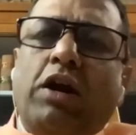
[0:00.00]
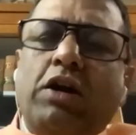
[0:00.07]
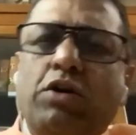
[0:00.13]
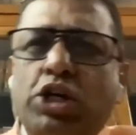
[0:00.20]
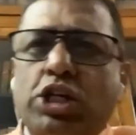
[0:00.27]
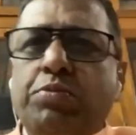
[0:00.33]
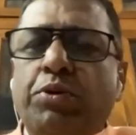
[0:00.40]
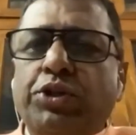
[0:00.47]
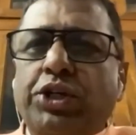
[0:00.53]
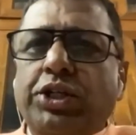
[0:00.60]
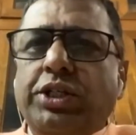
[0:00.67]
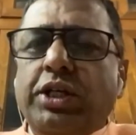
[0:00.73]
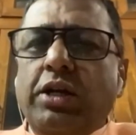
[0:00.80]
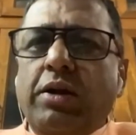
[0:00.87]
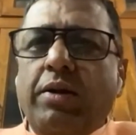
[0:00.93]
adverse
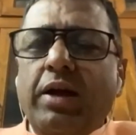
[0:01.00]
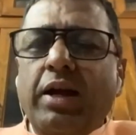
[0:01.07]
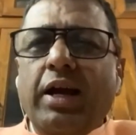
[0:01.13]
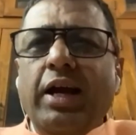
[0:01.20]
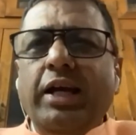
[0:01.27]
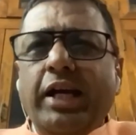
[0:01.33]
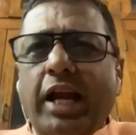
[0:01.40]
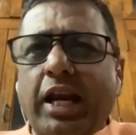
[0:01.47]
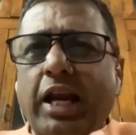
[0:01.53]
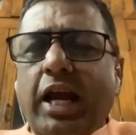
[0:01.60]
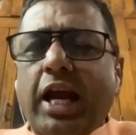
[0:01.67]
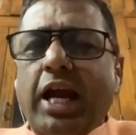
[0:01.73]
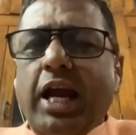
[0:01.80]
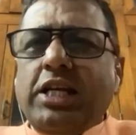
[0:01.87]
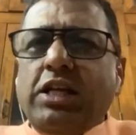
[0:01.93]
possession. In
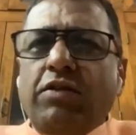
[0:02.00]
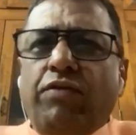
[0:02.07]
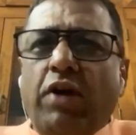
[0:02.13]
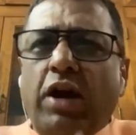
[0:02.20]
case of